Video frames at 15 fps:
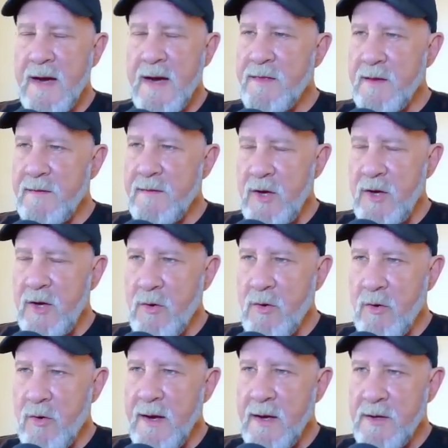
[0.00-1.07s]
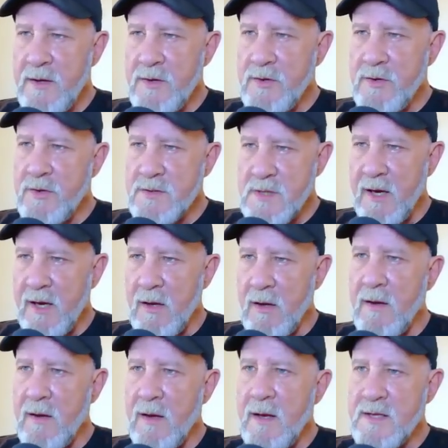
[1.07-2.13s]
Anything that you create in your
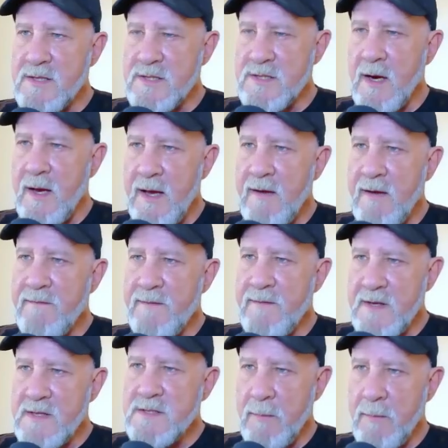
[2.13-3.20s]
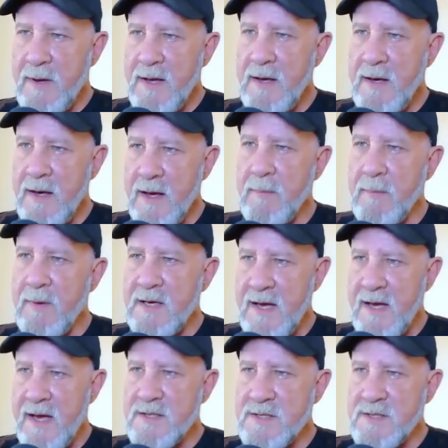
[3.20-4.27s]
sub-account is going to have this domain name
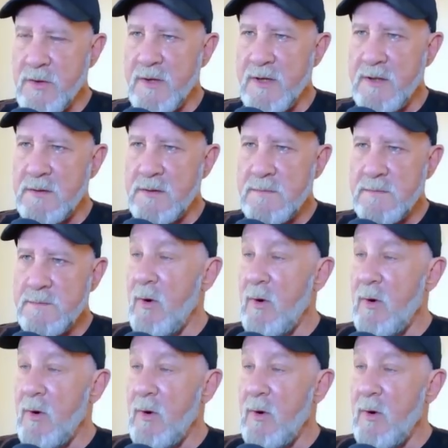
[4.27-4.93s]
attached to it.